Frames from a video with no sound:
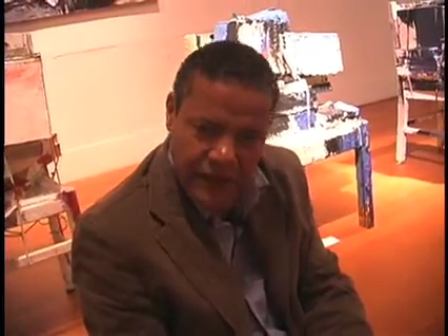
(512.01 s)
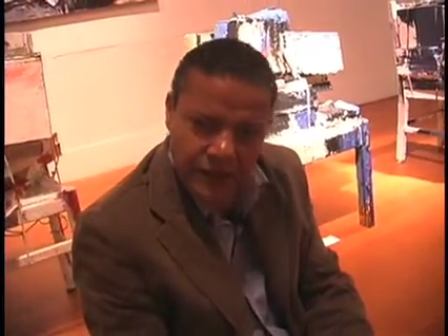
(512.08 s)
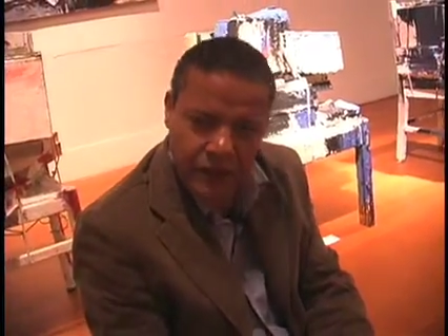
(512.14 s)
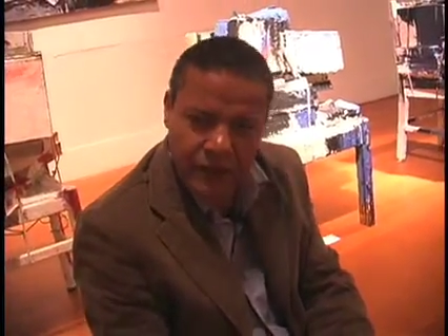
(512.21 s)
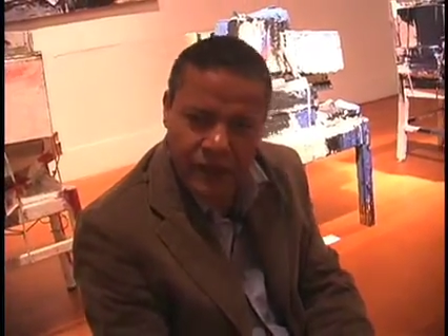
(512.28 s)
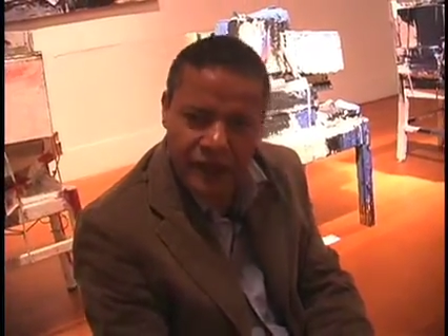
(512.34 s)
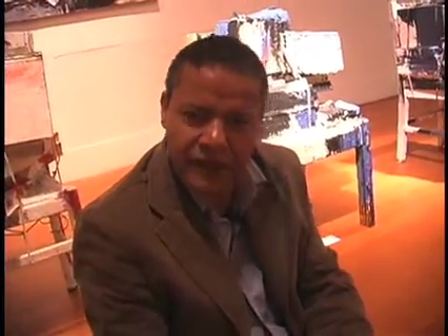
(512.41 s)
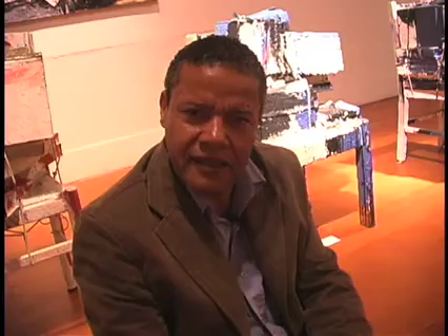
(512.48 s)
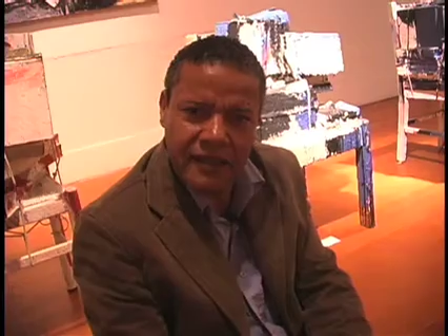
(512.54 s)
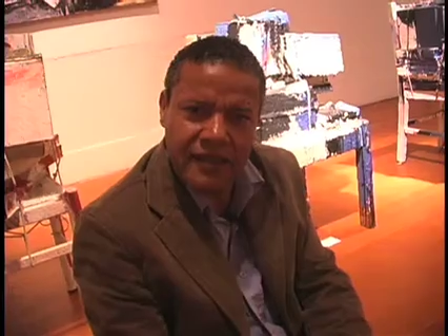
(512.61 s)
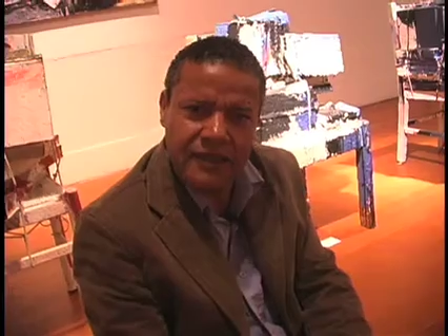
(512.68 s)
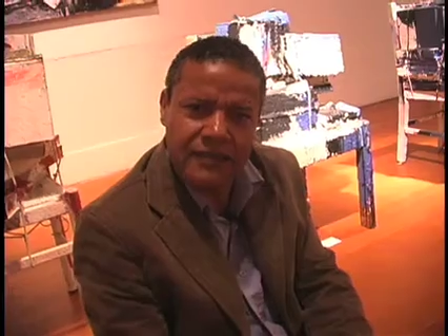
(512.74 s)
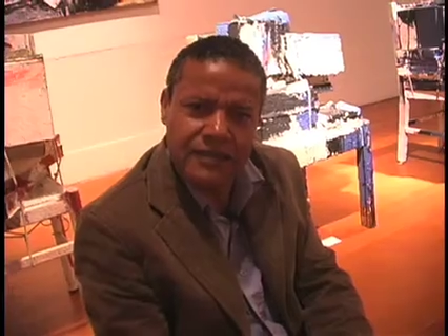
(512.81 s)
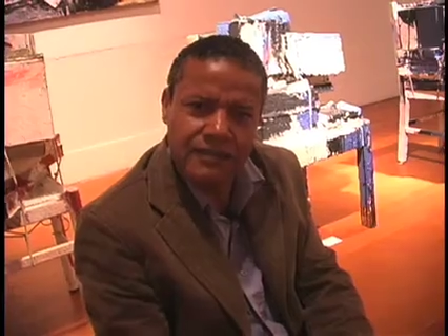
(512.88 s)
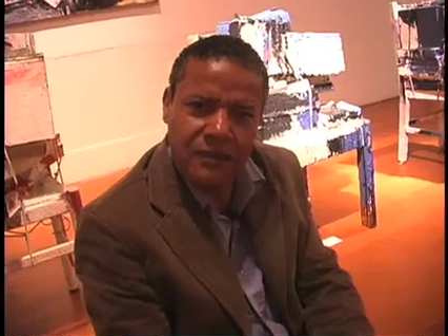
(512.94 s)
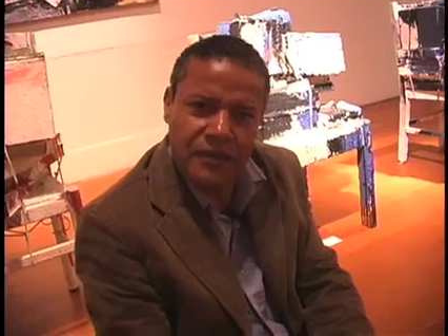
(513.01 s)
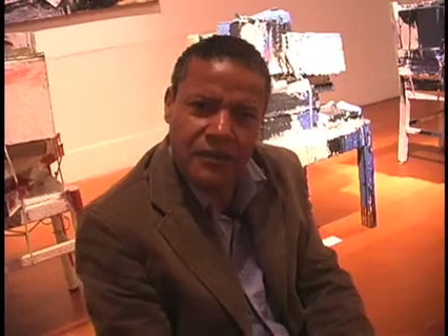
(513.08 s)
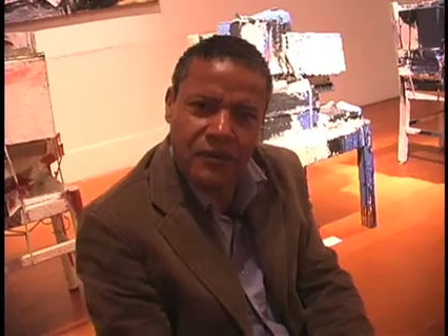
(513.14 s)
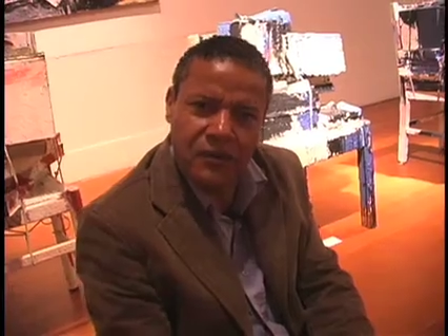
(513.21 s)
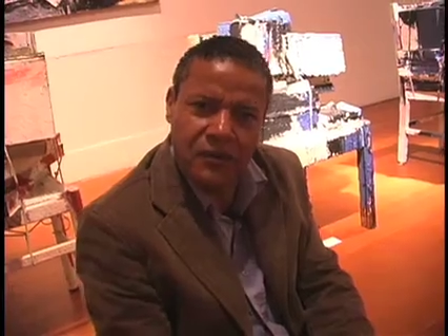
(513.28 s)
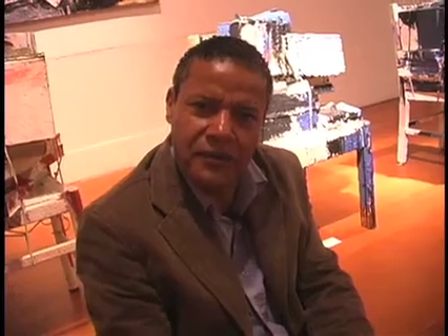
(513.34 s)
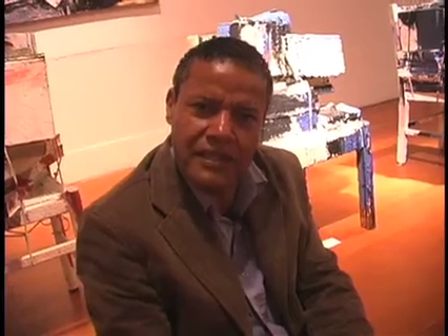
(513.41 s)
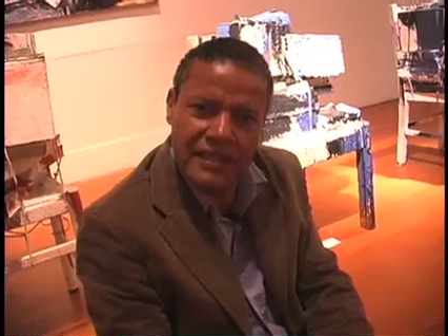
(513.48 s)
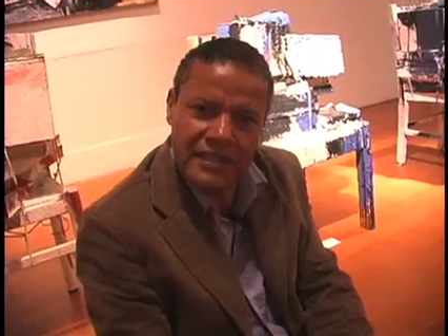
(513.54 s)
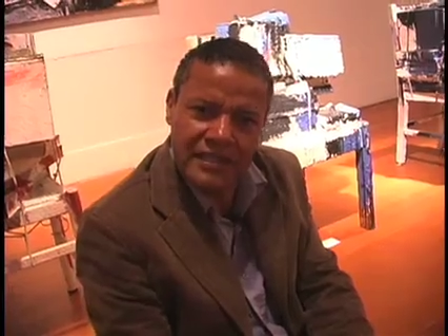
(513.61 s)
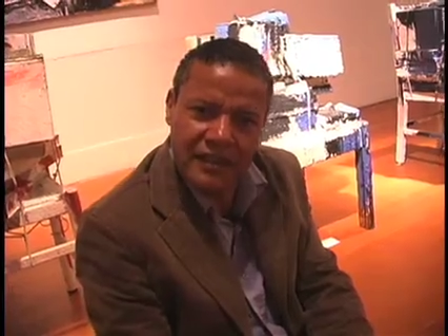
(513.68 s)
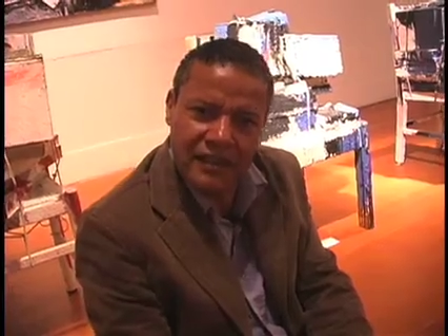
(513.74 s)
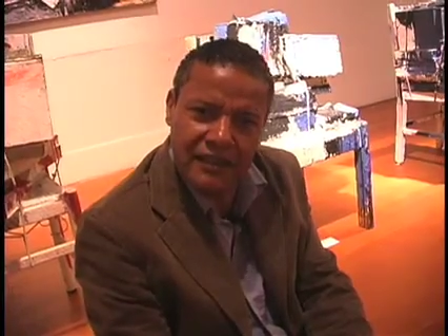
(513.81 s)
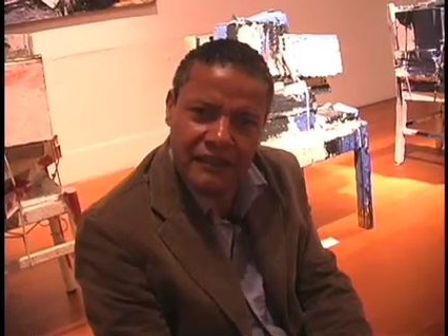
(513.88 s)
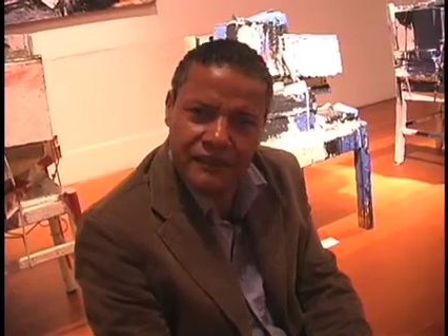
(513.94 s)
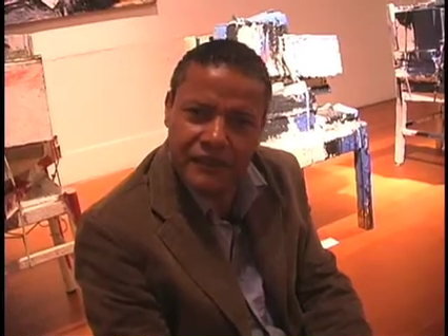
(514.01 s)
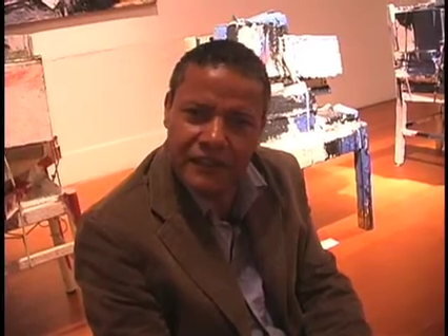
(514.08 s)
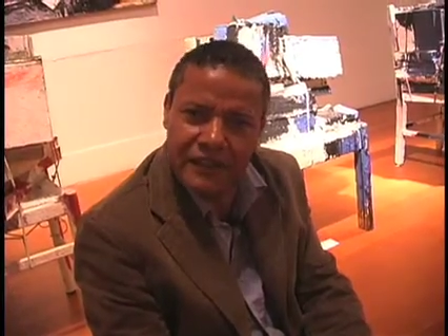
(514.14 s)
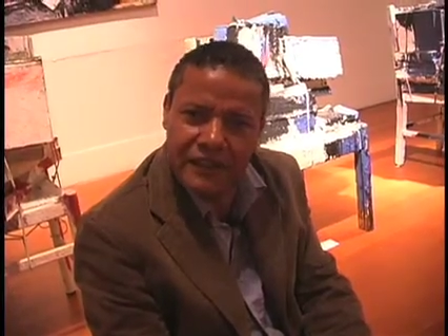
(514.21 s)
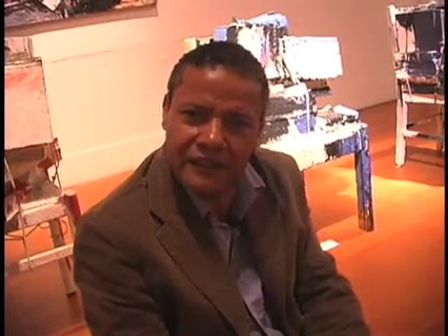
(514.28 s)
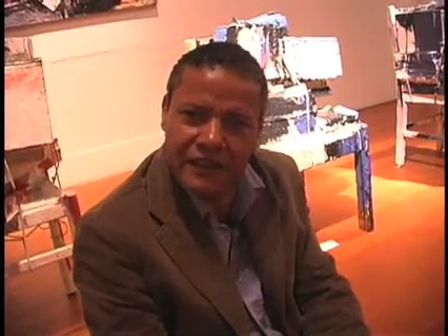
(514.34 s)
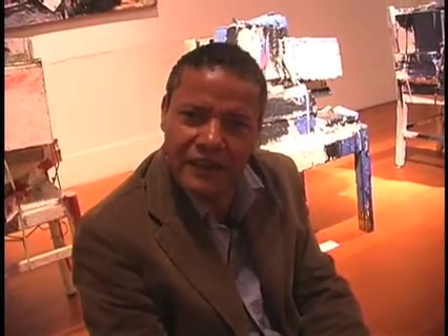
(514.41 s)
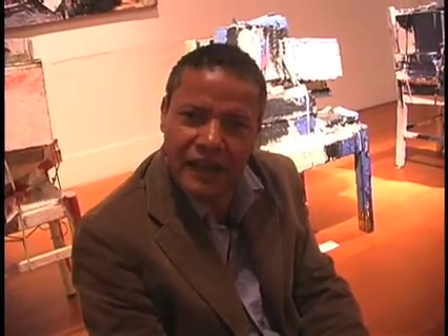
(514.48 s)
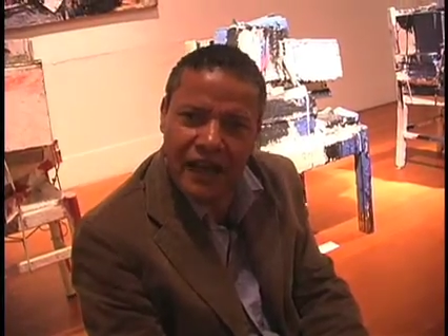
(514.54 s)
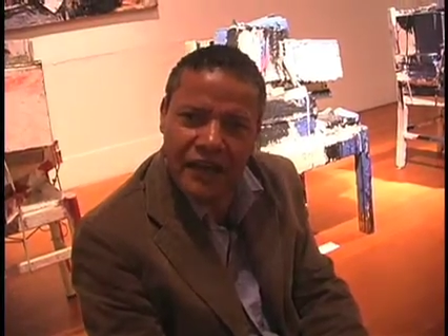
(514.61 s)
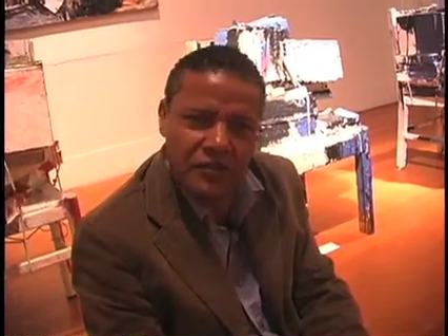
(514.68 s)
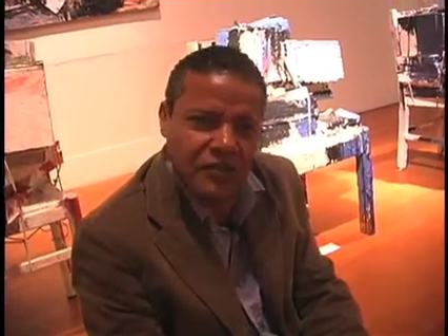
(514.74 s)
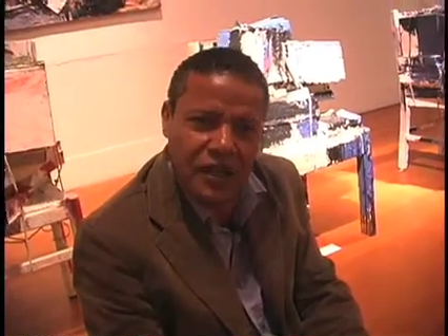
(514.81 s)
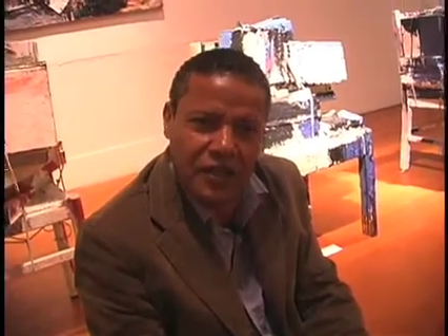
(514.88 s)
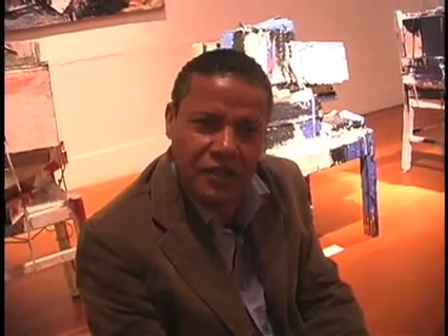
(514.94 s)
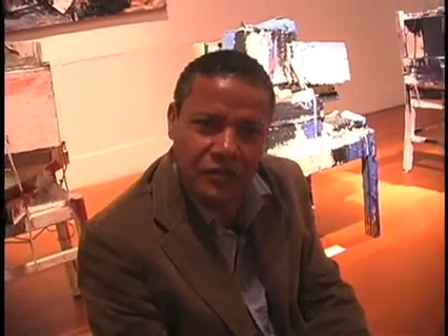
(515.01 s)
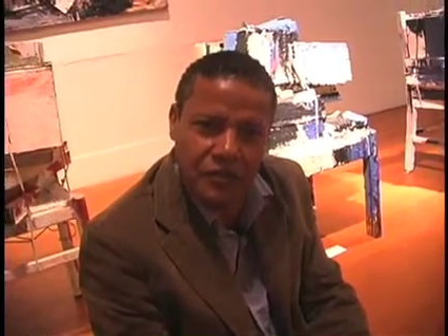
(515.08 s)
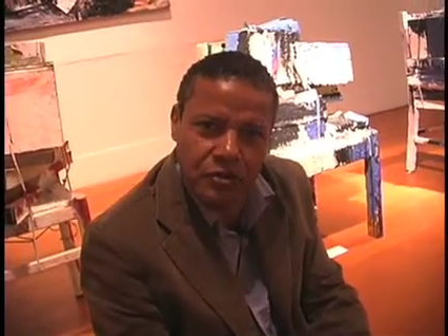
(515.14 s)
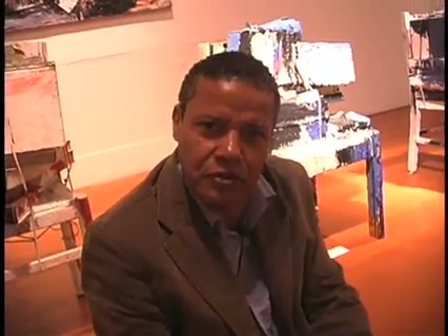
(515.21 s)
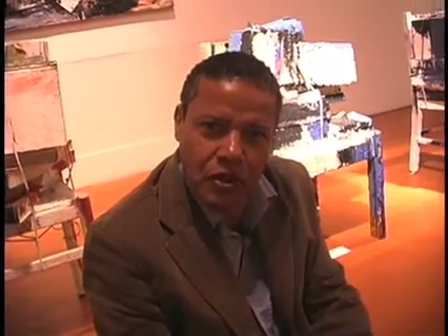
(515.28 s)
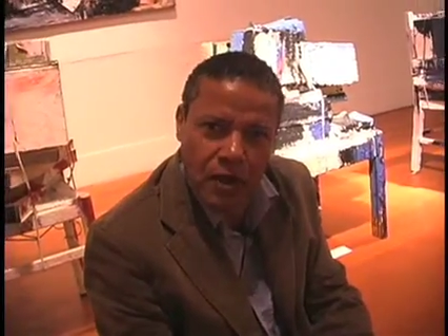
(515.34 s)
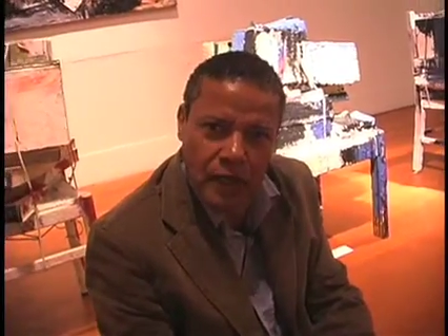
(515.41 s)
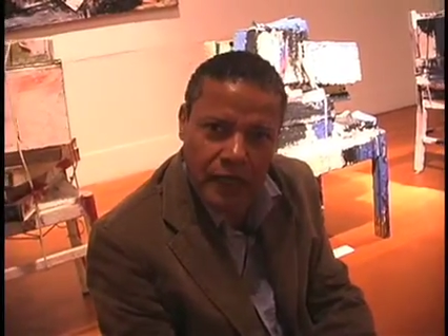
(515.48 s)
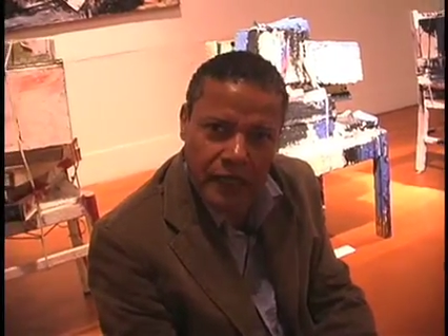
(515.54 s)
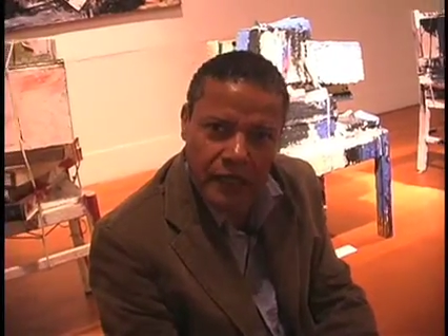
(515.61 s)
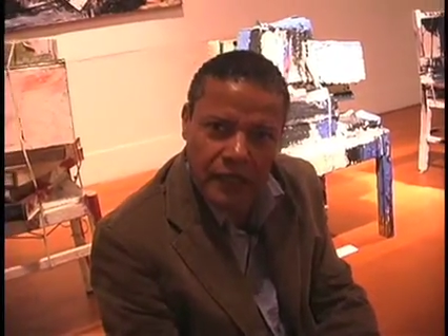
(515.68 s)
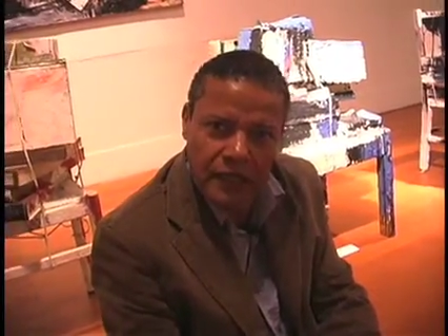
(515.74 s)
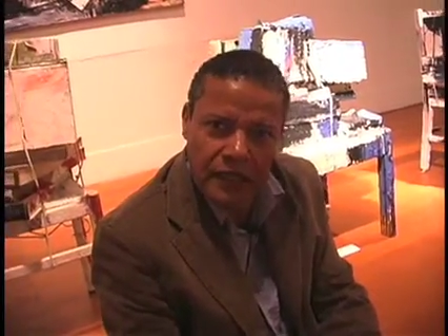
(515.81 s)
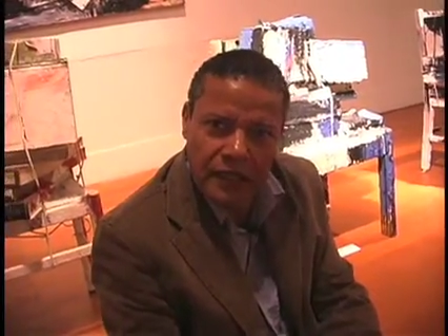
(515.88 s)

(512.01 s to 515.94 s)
why he spent all his life living outside of Iraq.